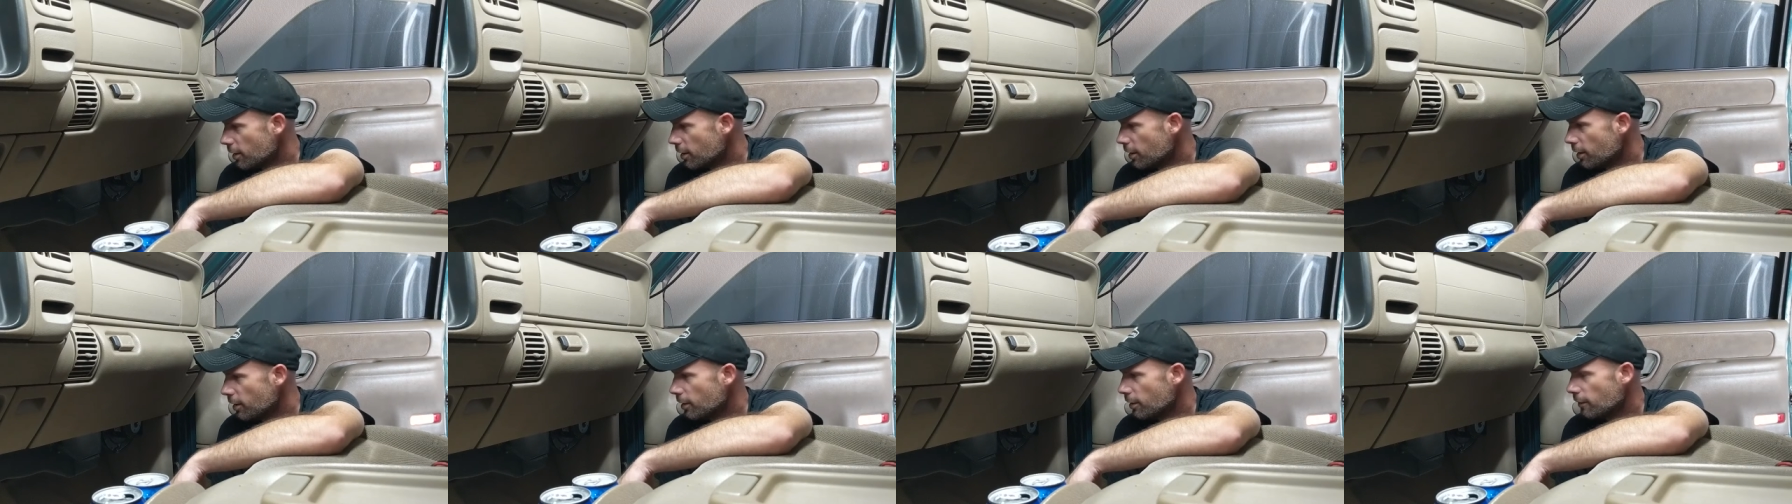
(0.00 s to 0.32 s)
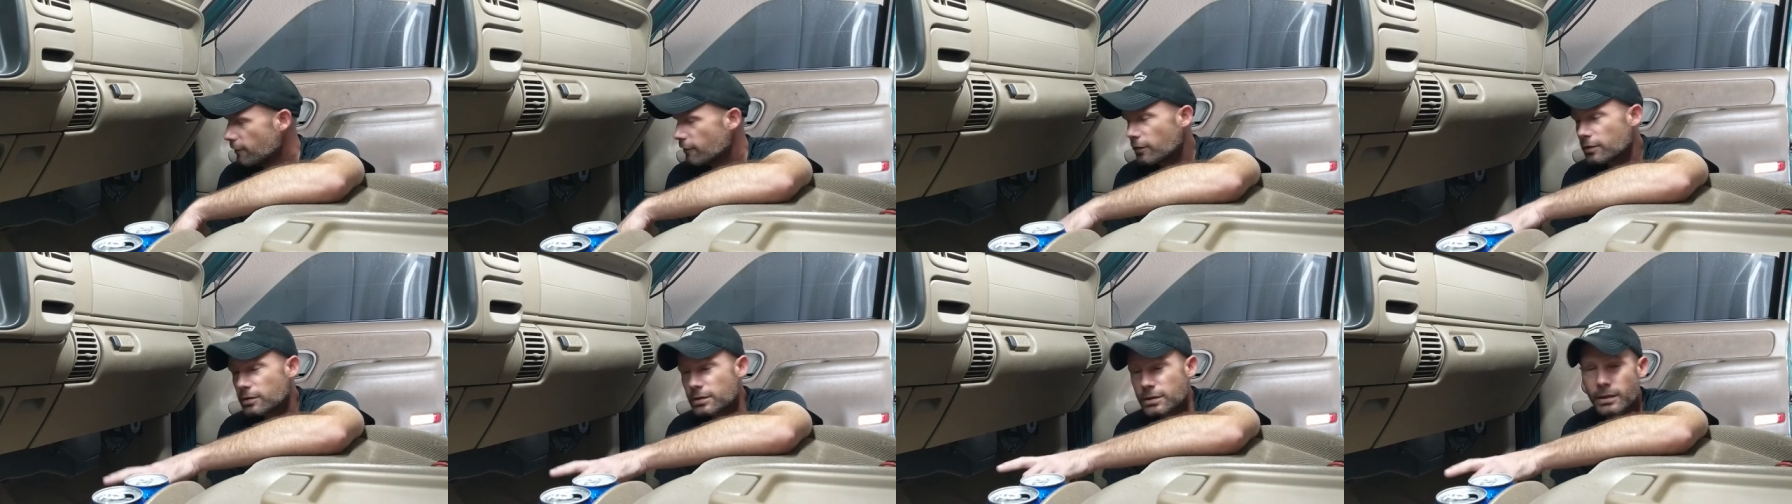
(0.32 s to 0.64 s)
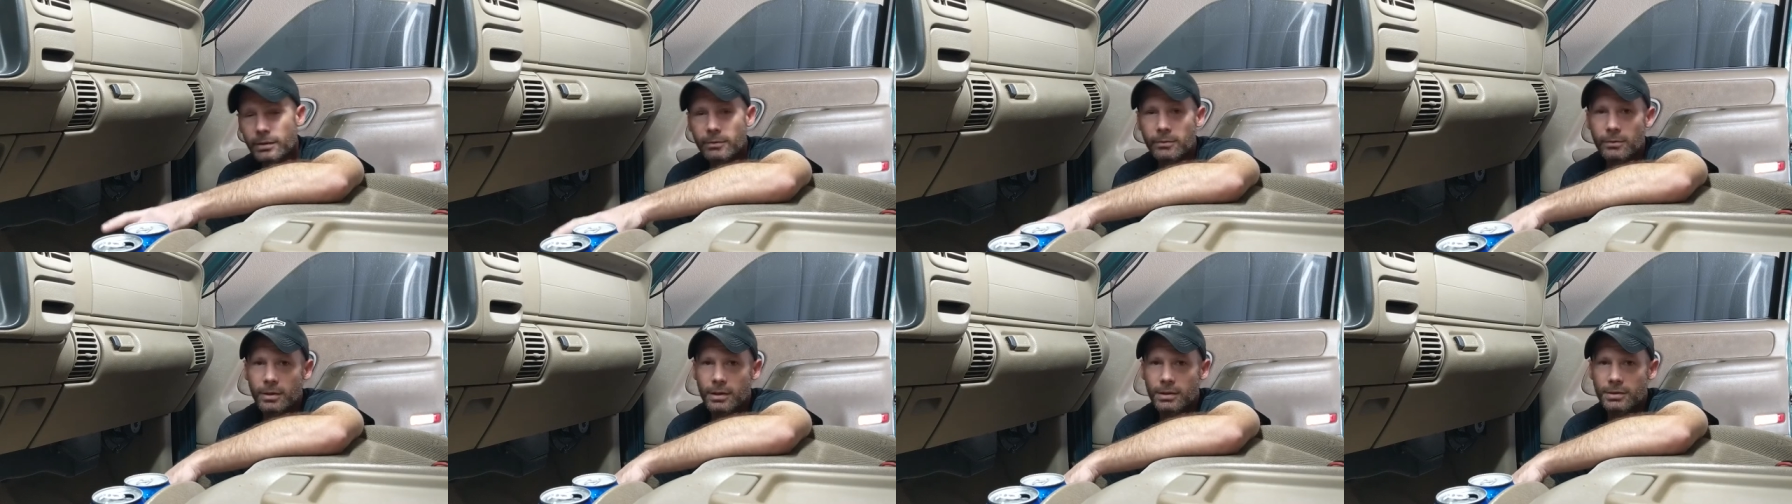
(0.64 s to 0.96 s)
Uh, first
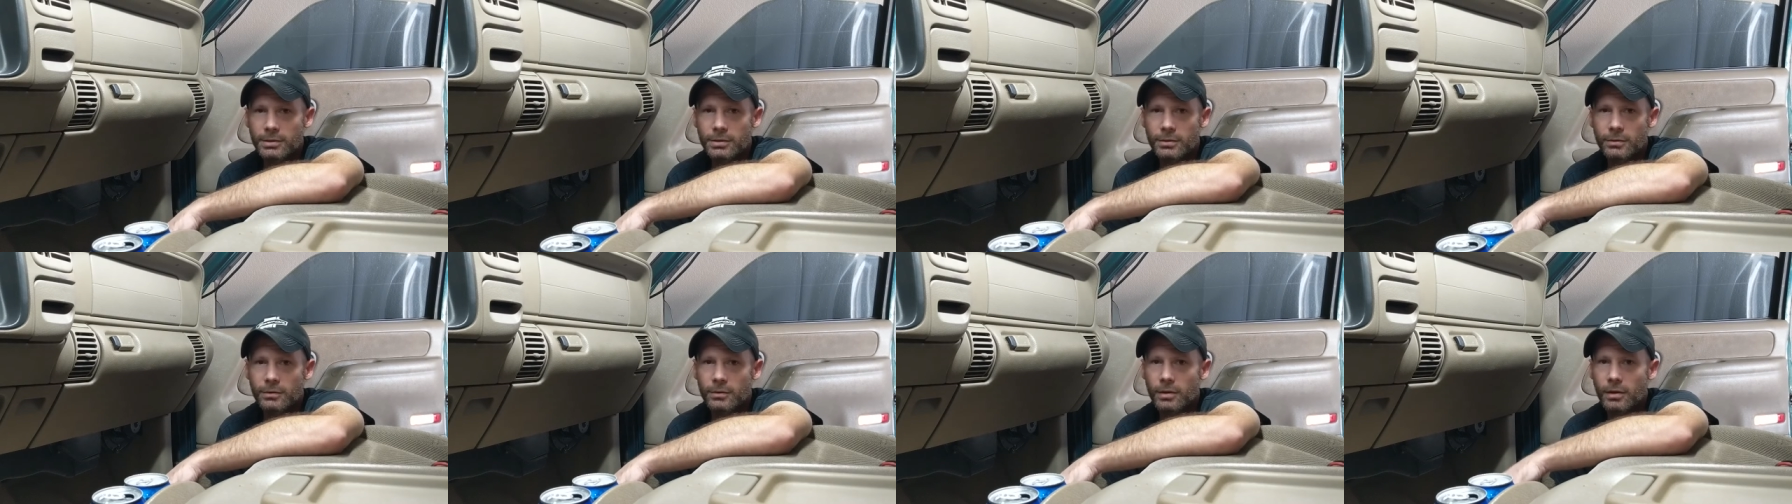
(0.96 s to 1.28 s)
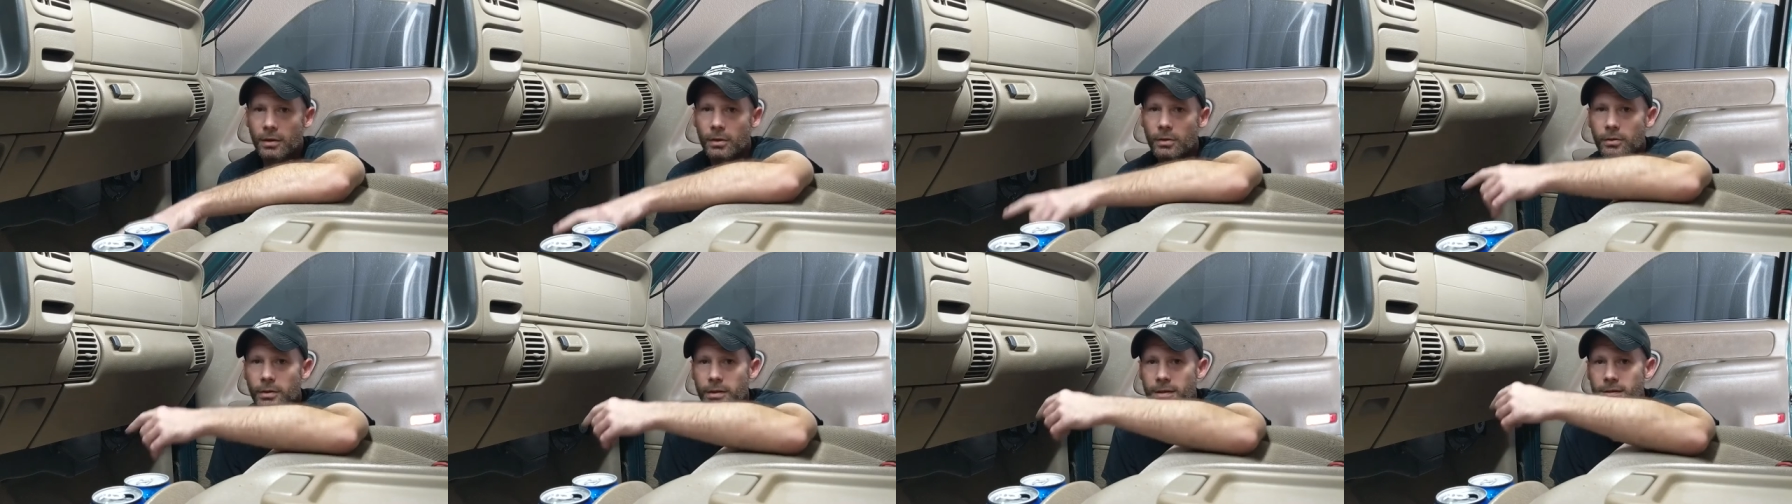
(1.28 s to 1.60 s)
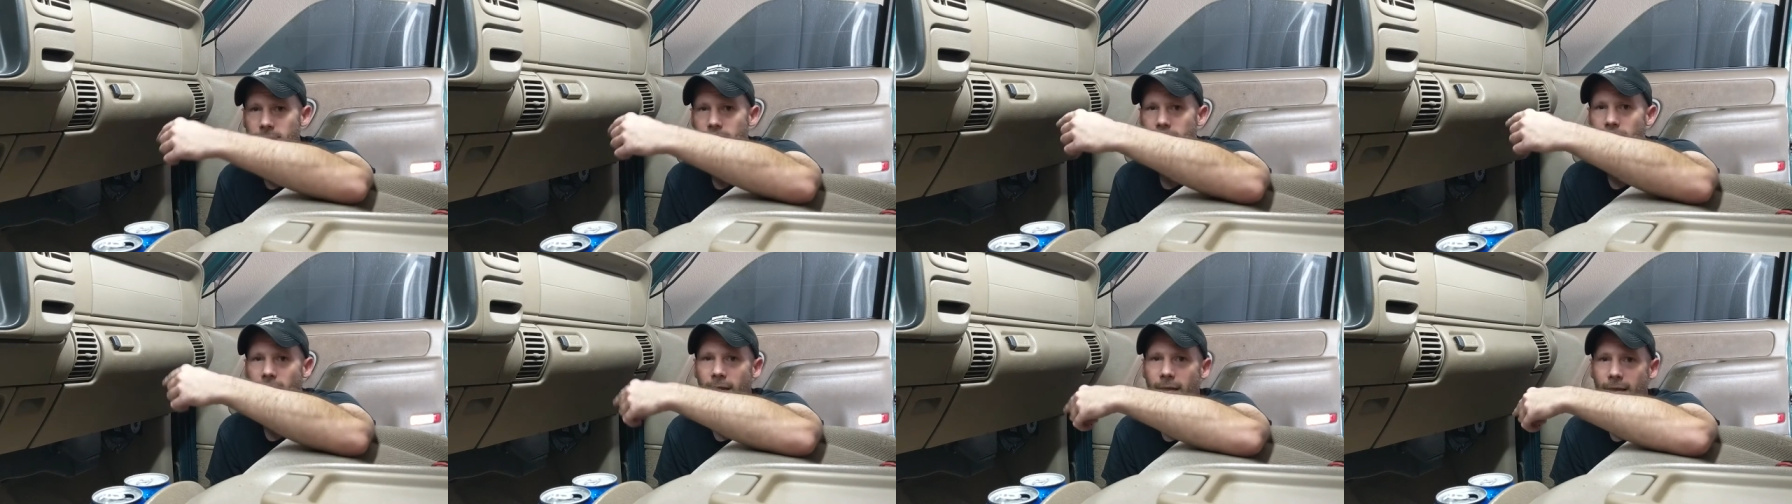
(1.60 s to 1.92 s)
thing we want to do though
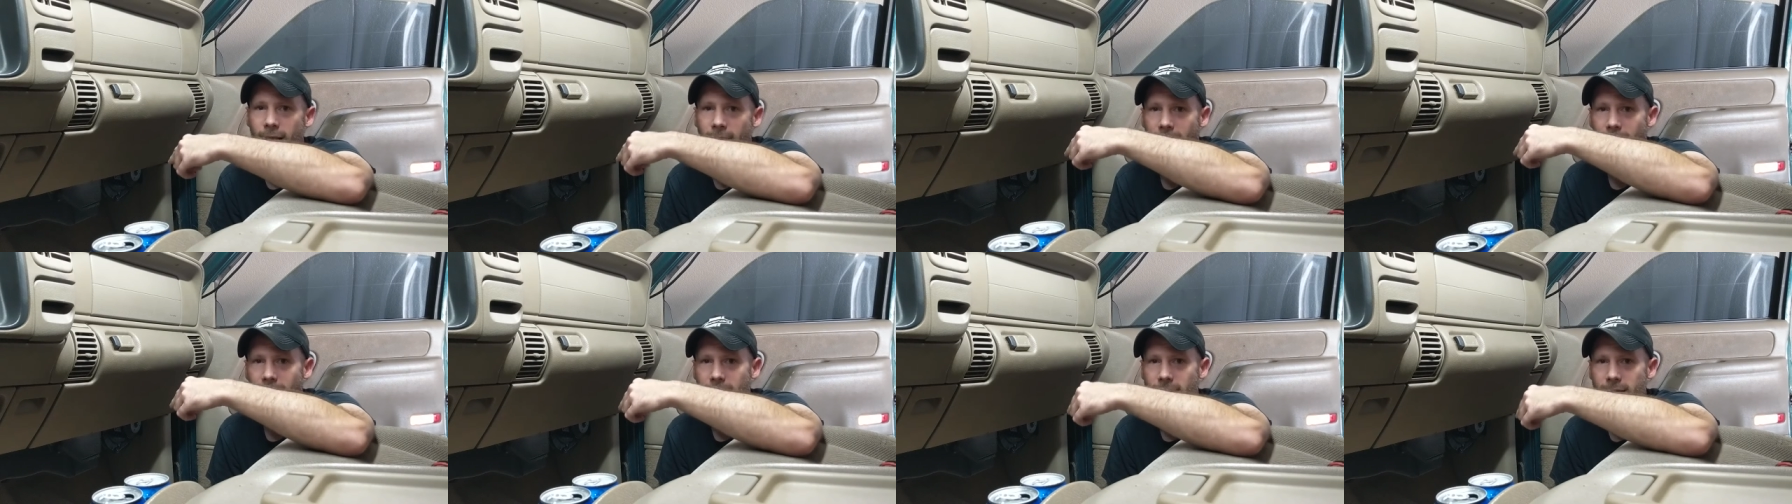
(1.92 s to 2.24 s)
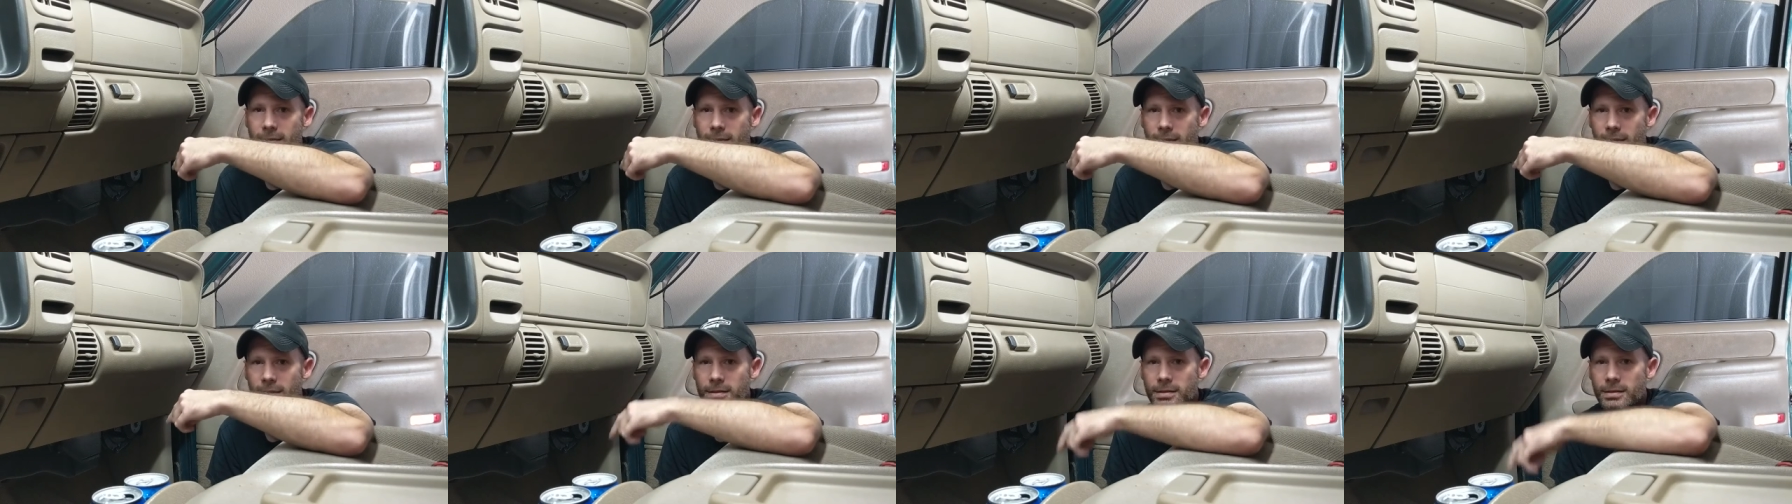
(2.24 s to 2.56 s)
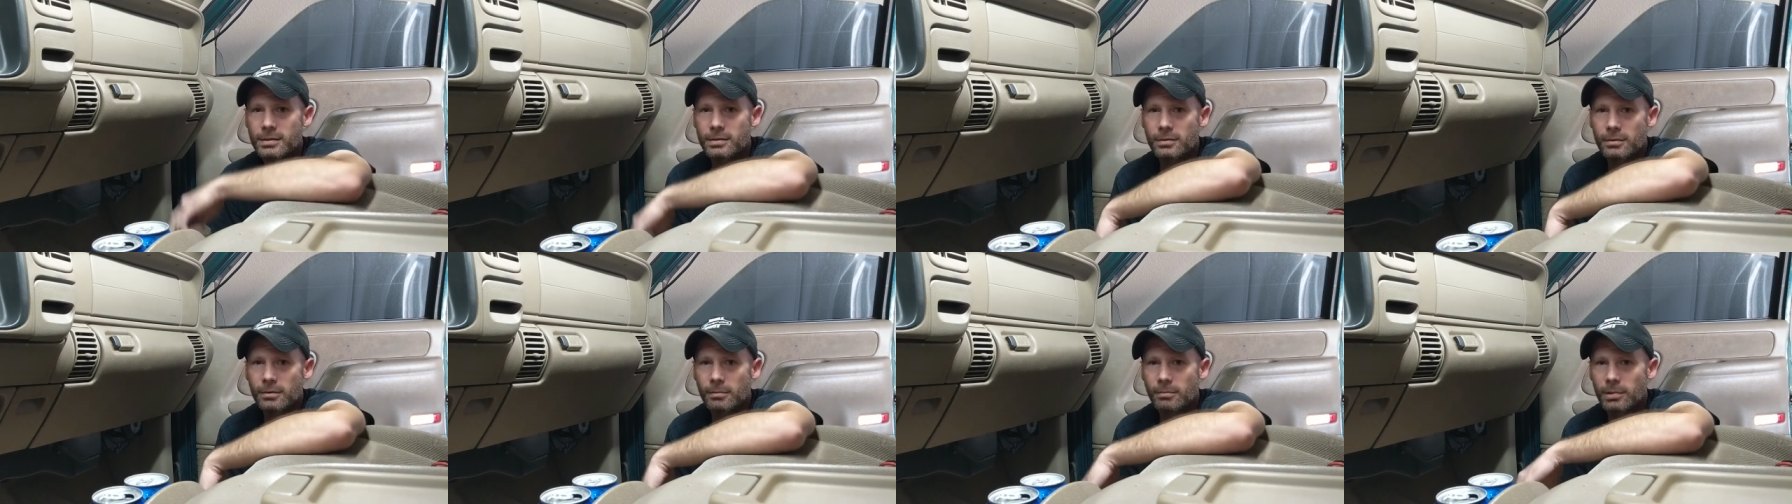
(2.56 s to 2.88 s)
is gain access
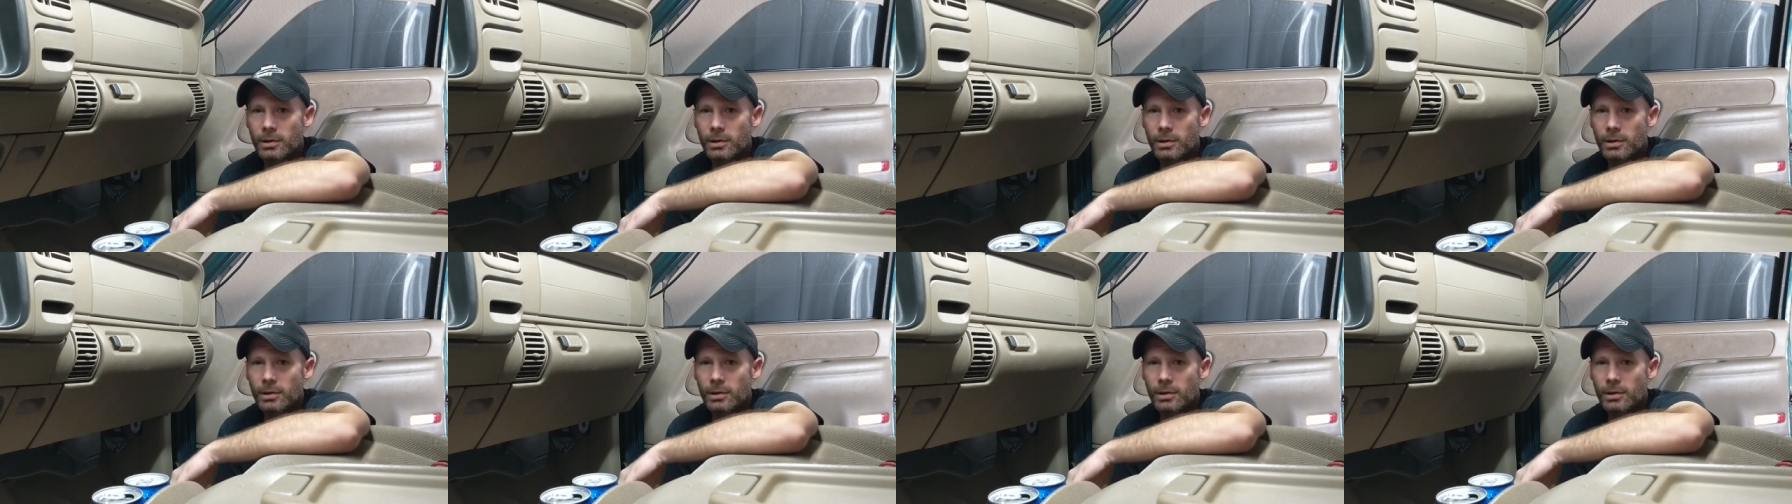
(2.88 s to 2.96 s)
to the